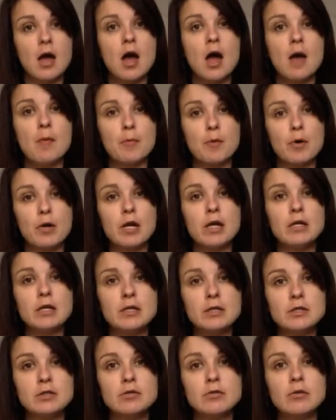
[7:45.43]
I'm gonna
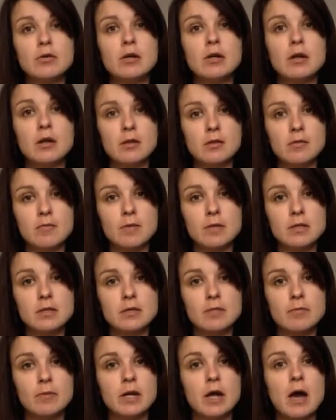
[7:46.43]
knit you another
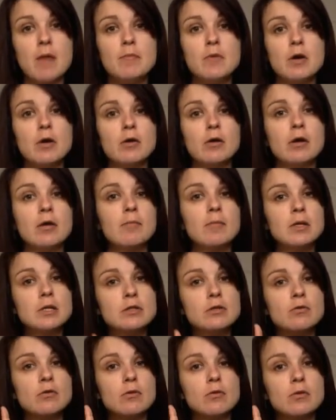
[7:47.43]
mitten, but I'm not gonna
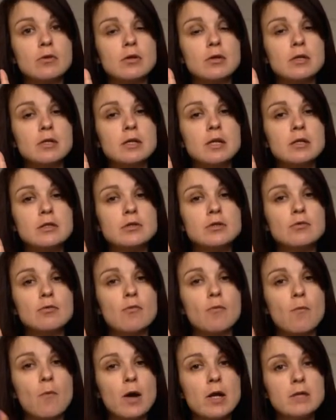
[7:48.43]
knit you, knit you
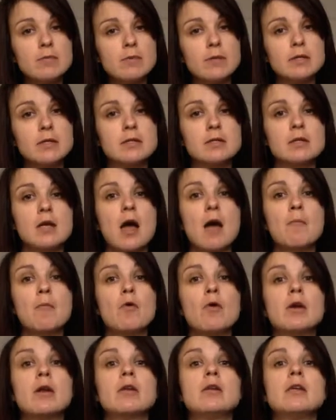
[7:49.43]
white mittens. I'm
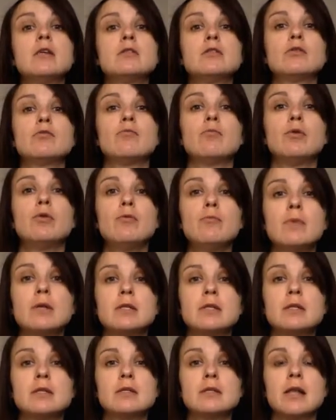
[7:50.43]
gonna knit you blue
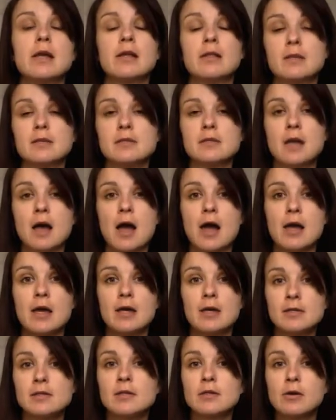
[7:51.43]
mittens like the sky.
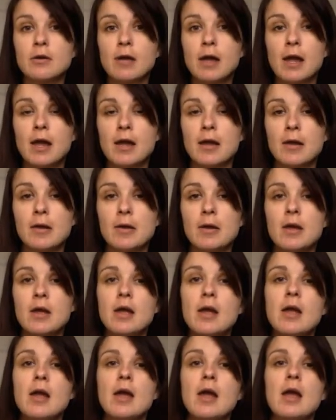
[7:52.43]
Is it okay?
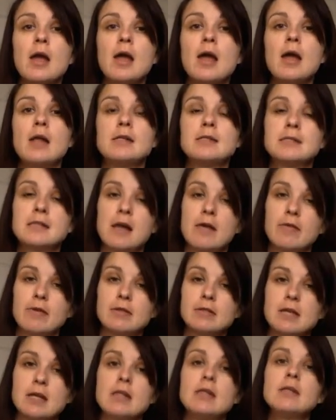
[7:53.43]
And Slavik
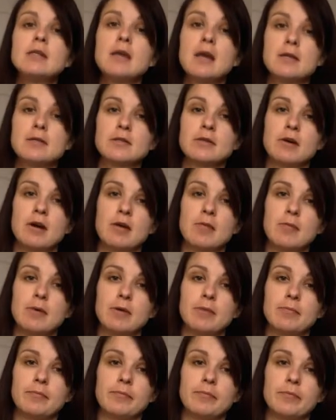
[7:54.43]
said, Yes, Grandma.
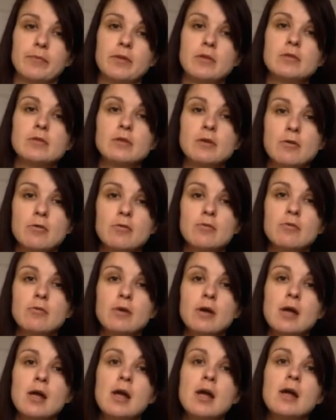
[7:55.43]
So
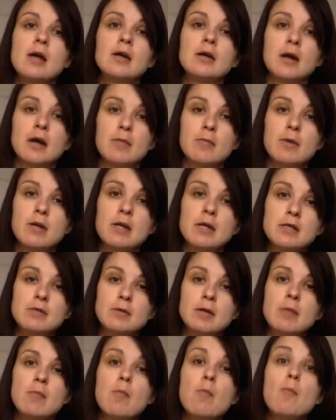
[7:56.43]
Grandma knit
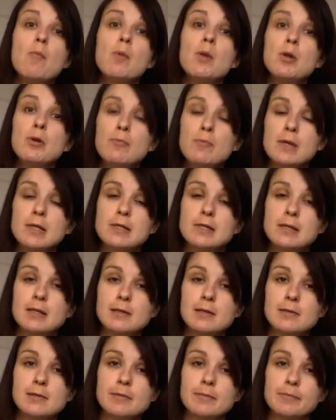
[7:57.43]
him blue
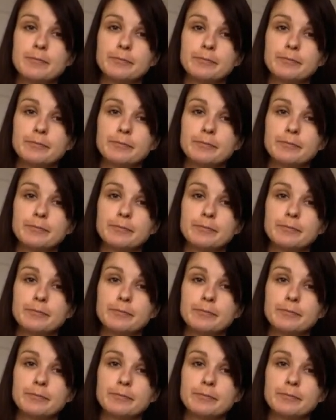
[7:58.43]
mittens.